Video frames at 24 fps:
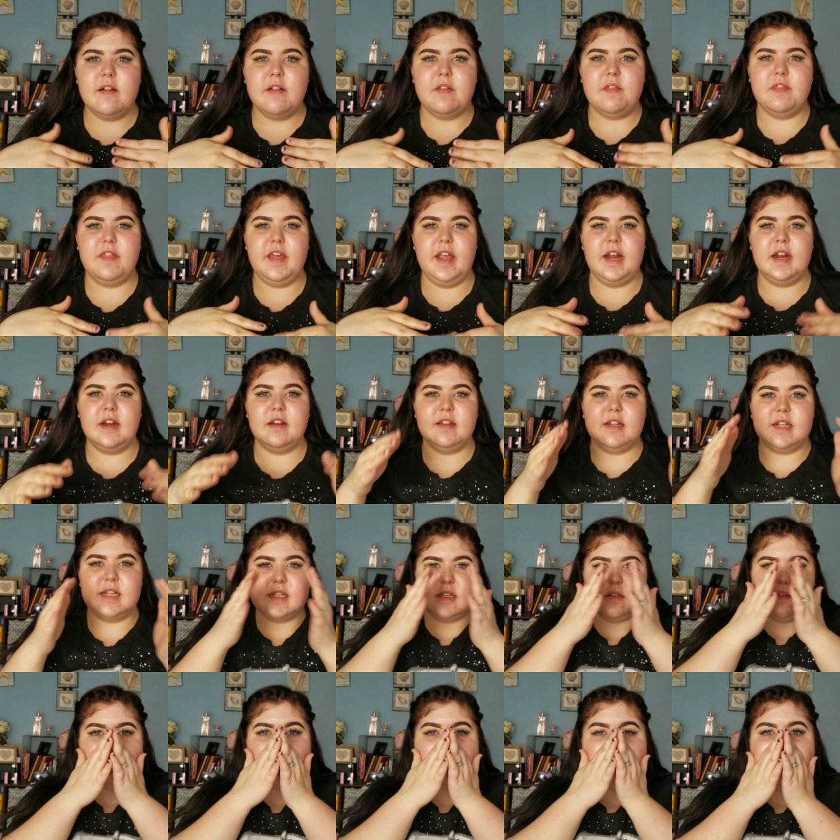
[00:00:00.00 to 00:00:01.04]
there that's a
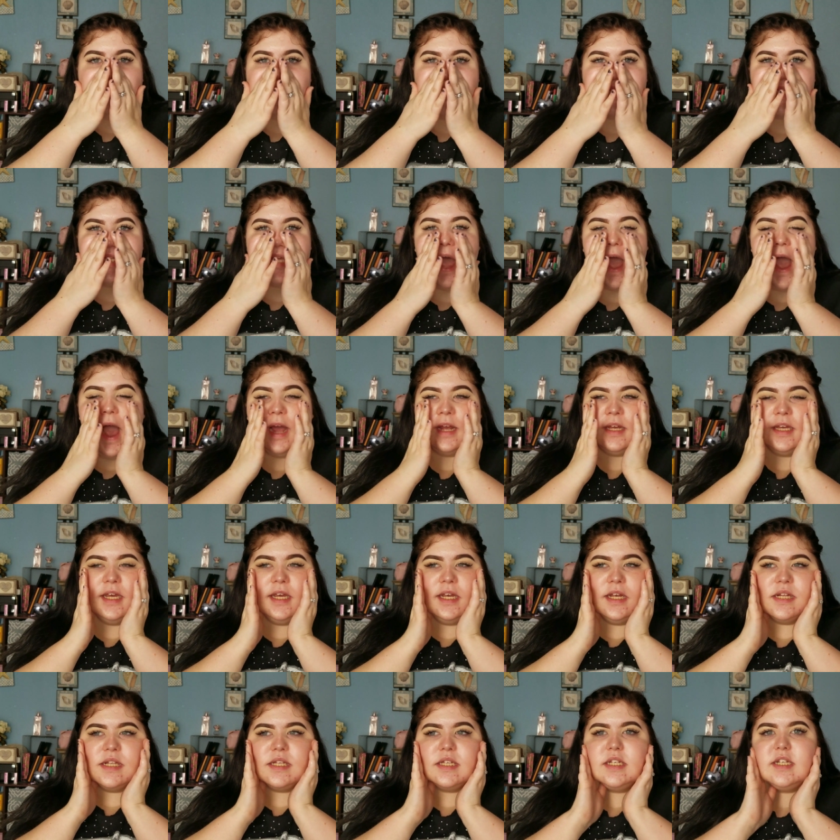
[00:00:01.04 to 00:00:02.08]
little bit tacky
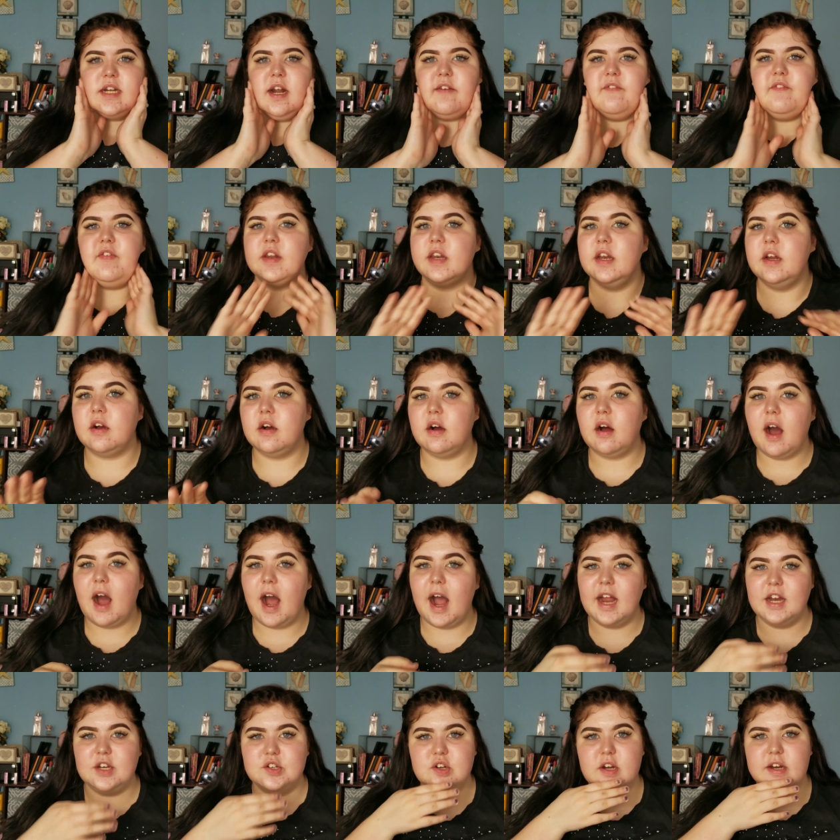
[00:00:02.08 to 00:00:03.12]
and stuff and
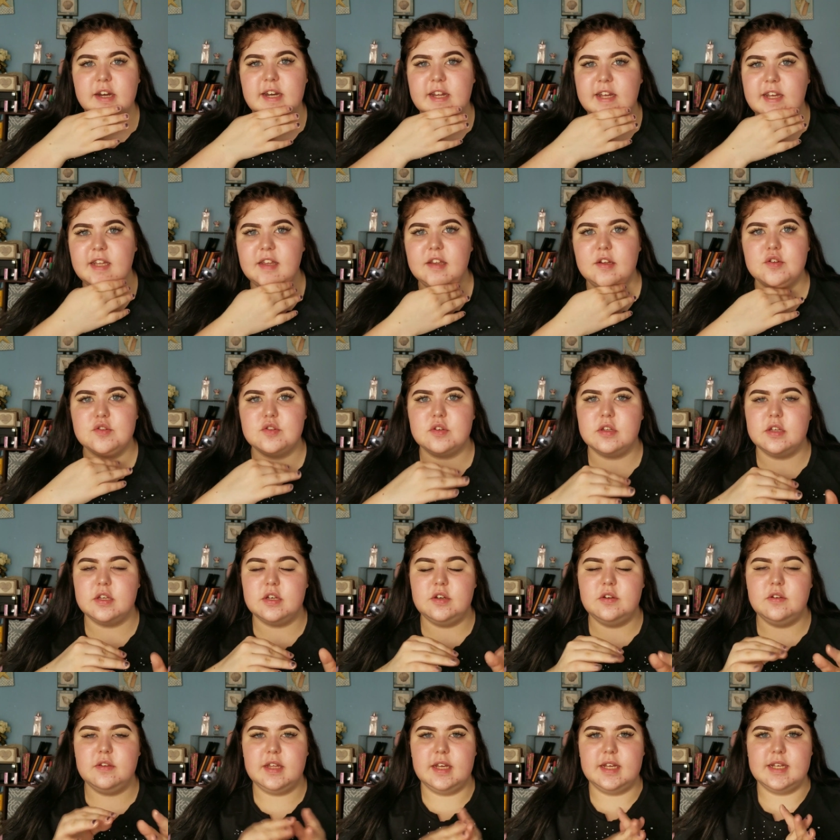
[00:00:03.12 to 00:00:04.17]
hydrating. Those are the
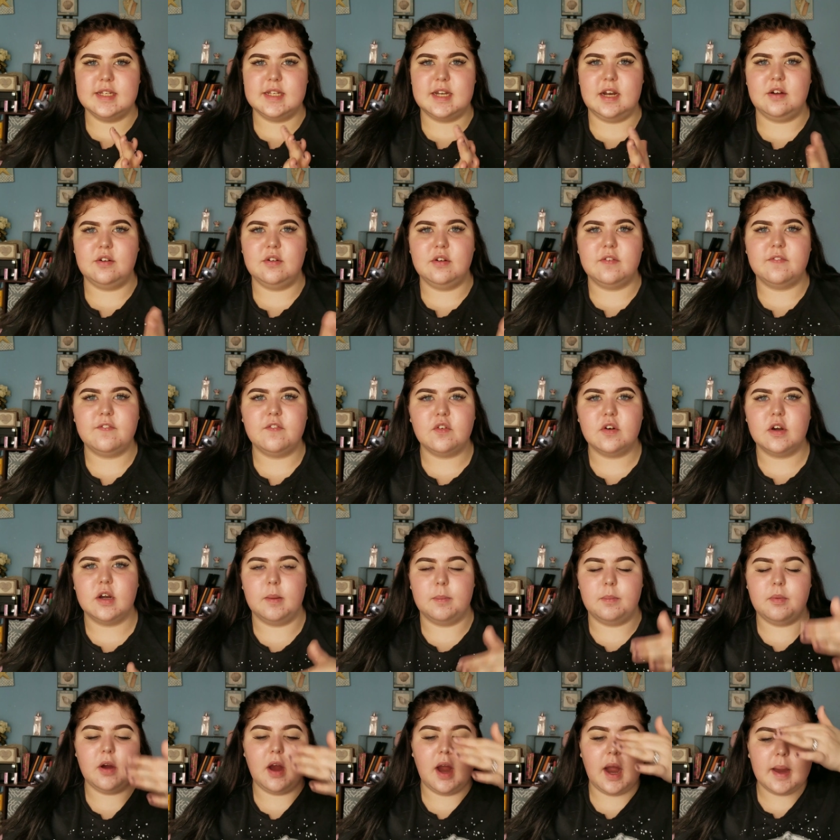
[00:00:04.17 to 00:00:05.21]
two things that I look for in a
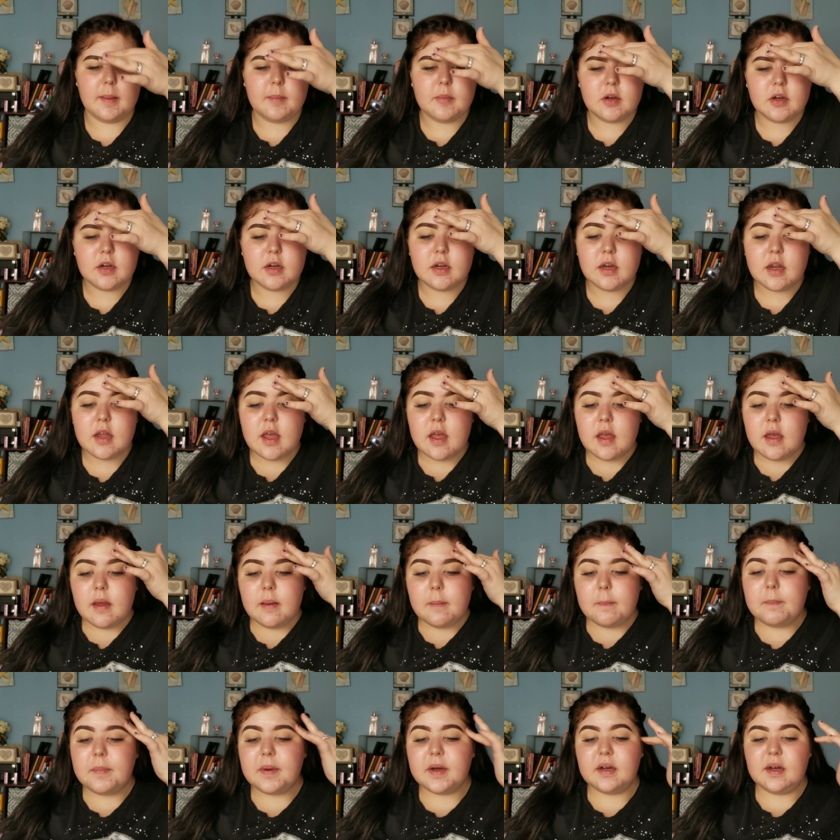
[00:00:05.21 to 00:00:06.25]
primer.
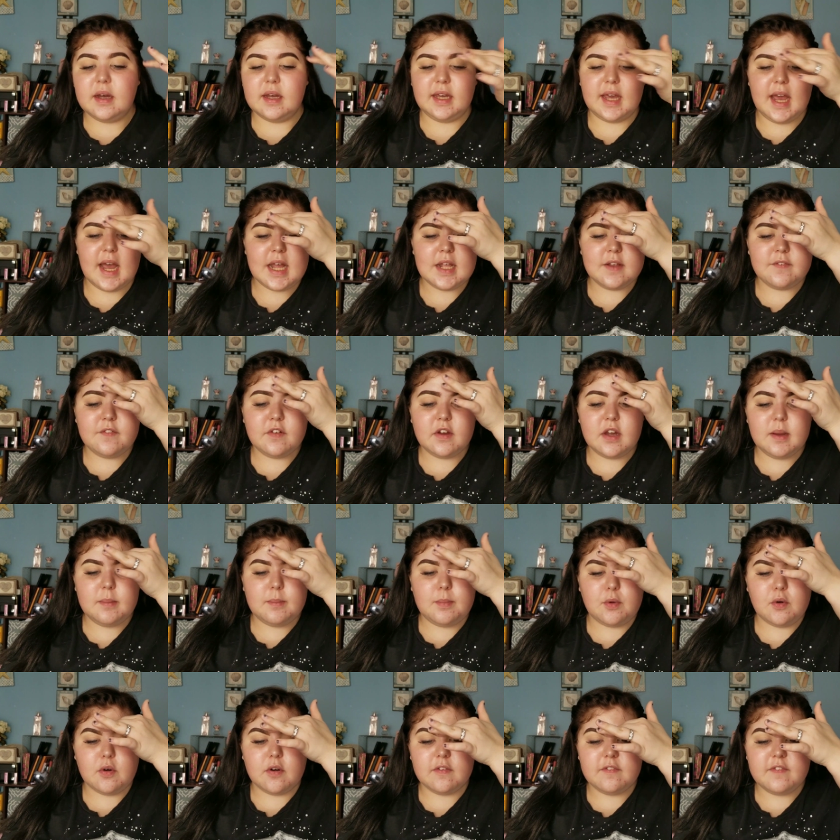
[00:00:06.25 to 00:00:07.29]
But like as for like
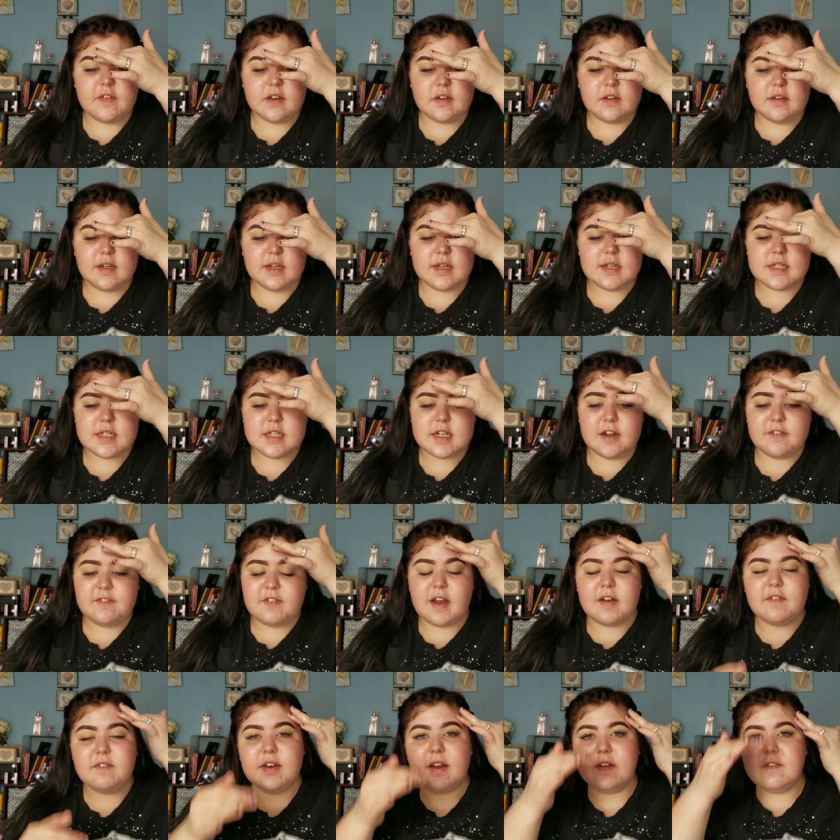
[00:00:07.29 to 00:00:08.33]
pore filling and stuff,
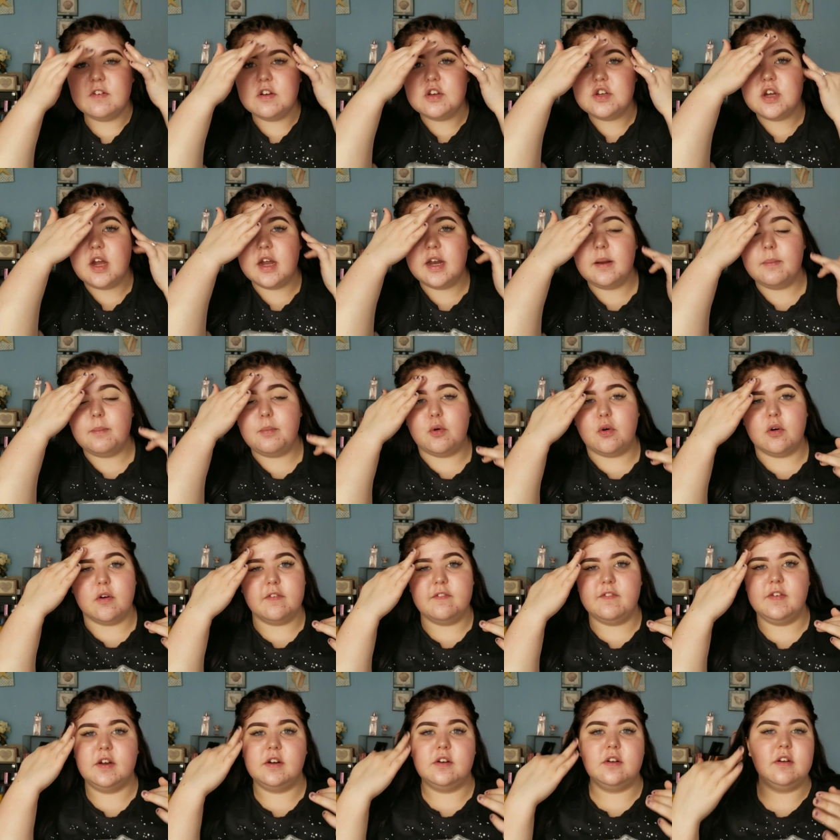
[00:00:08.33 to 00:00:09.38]
I've never tried a pore
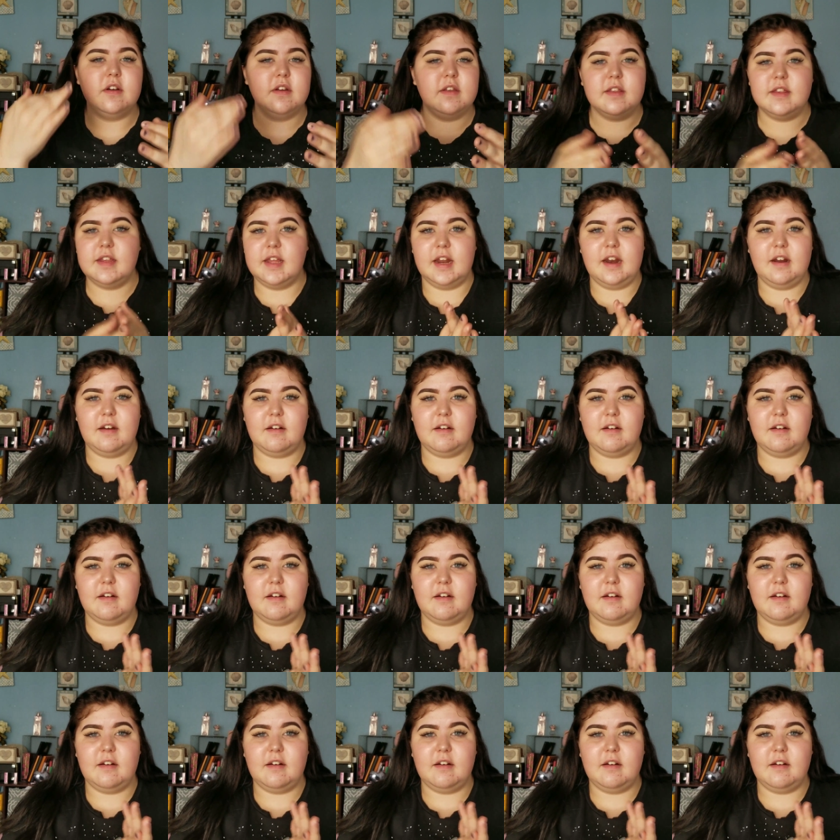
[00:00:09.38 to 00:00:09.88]
filler that I